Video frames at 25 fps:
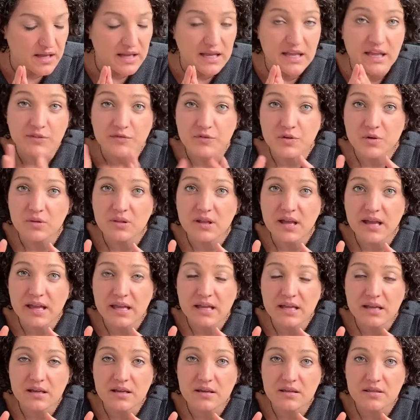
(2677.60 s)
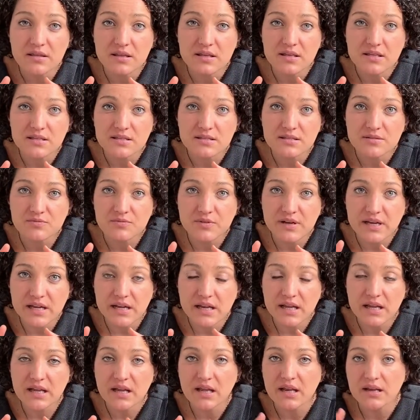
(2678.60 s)
If you like this
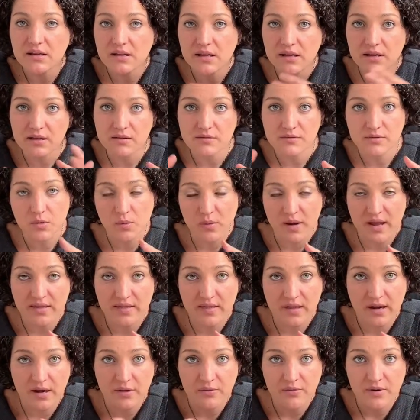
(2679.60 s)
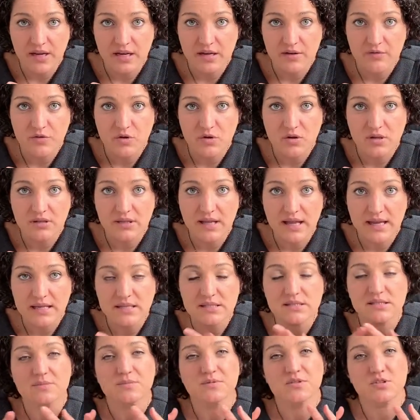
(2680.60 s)
reading and like the way that I read, if you can like
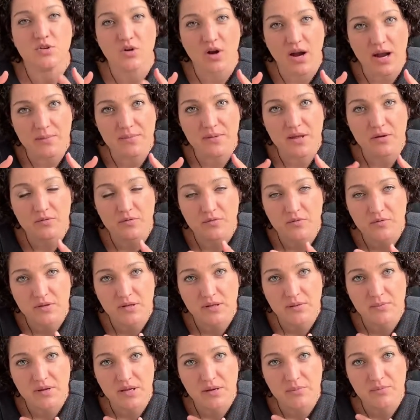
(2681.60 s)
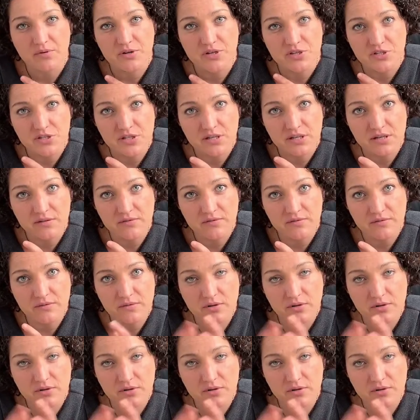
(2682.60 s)
and subscribe, that would really be appreciated.